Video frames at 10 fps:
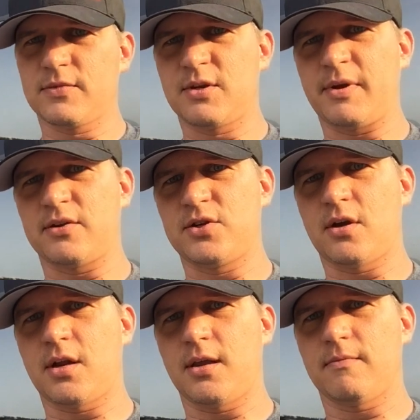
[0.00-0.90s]
It's about
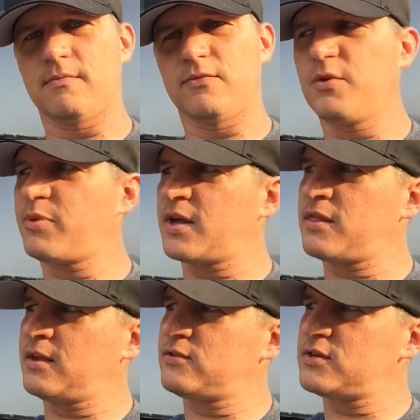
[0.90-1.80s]
Johnny. She probably
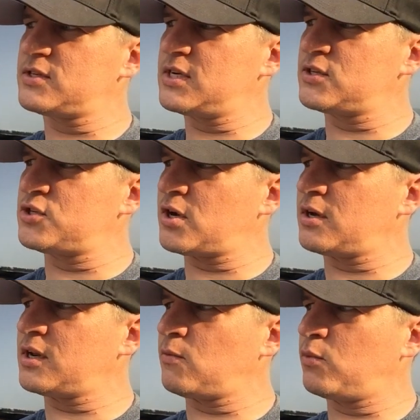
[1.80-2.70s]
thinks she sees
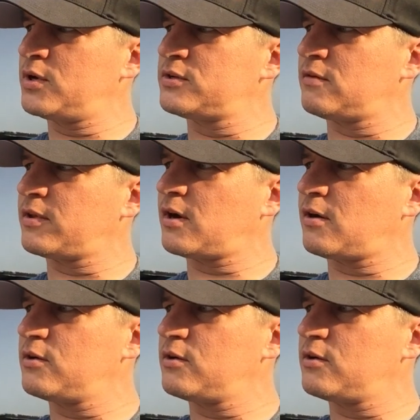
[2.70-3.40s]
Johnny in the woods over there,